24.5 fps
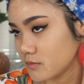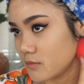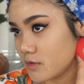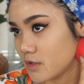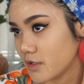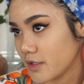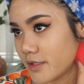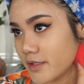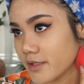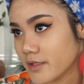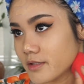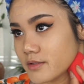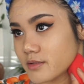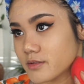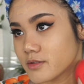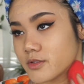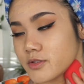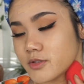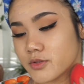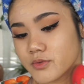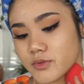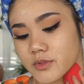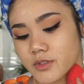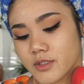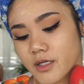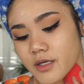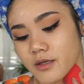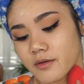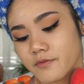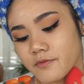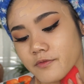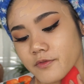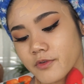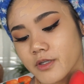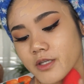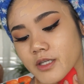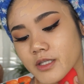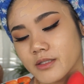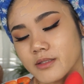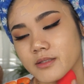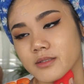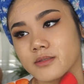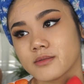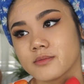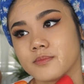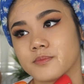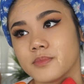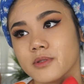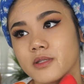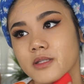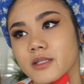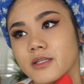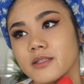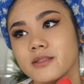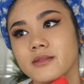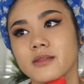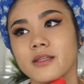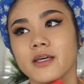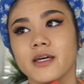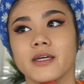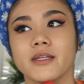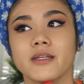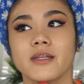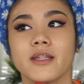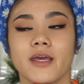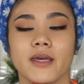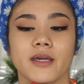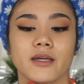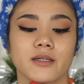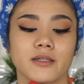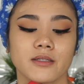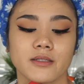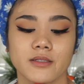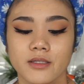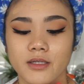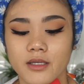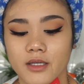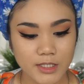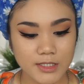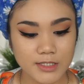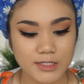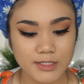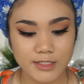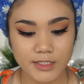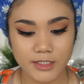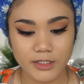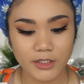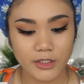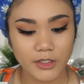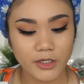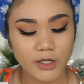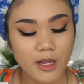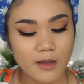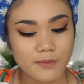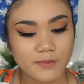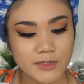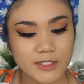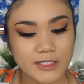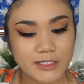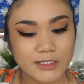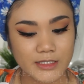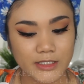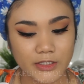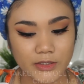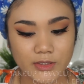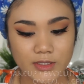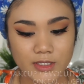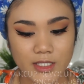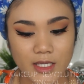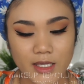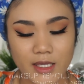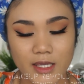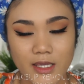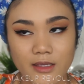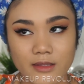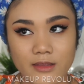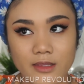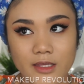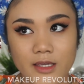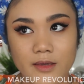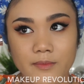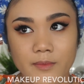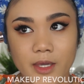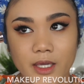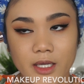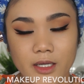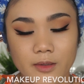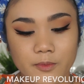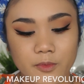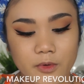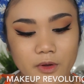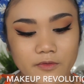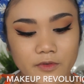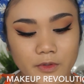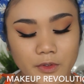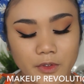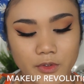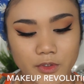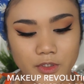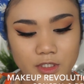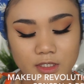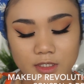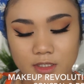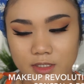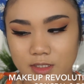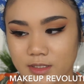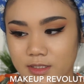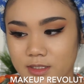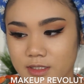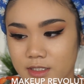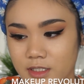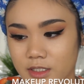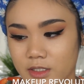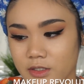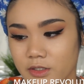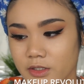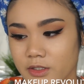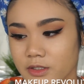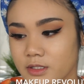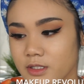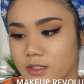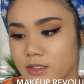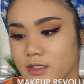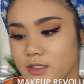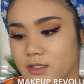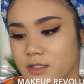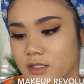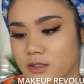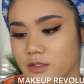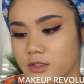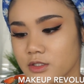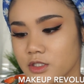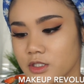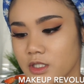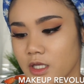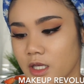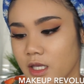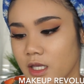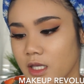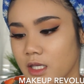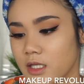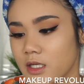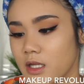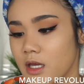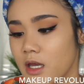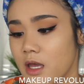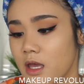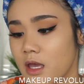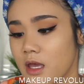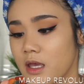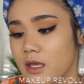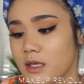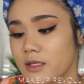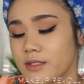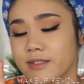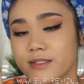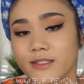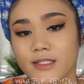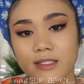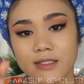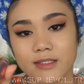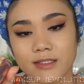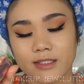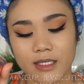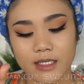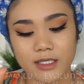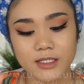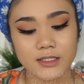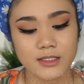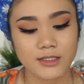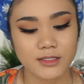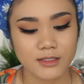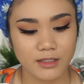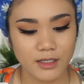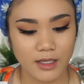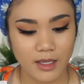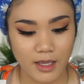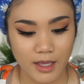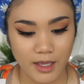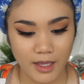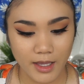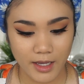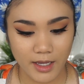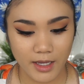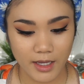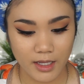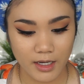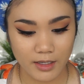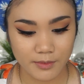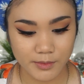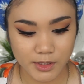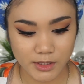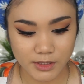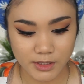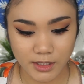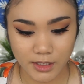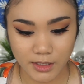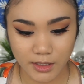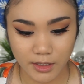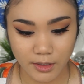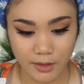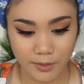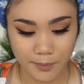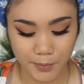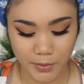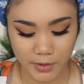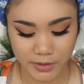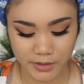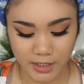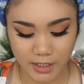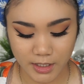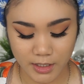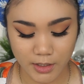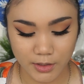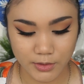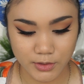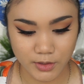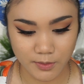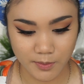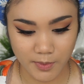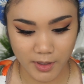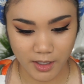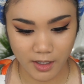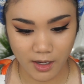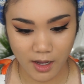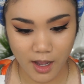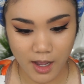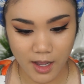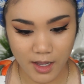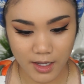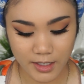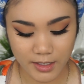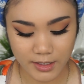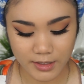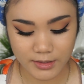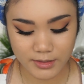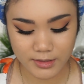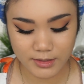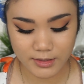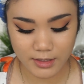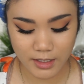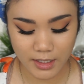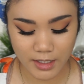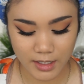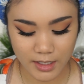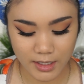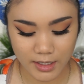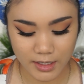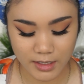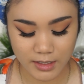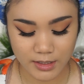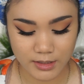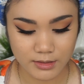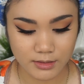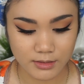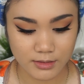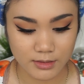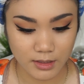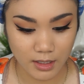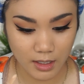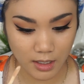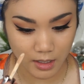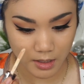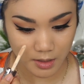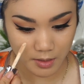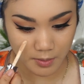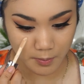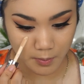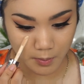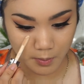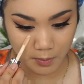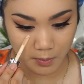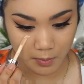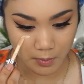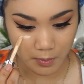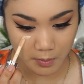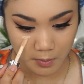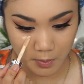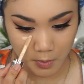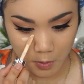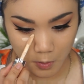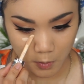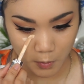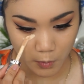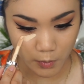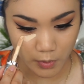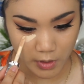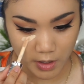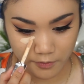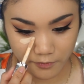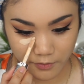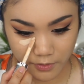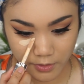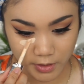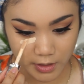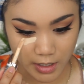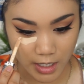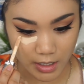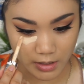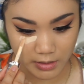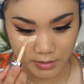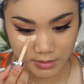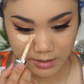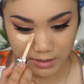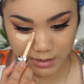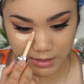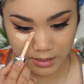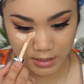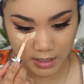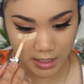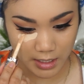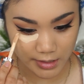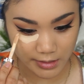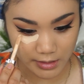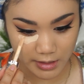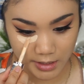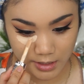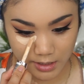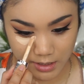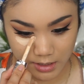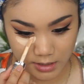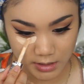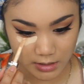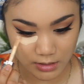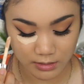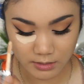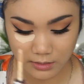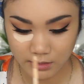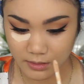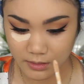And do not forget to blend that neck. Concealer, I'm still taking the Makeup Revolution concealer. This is in the shade C6. And I'm just gonna put that under my eyes and wherever else I need highlighting.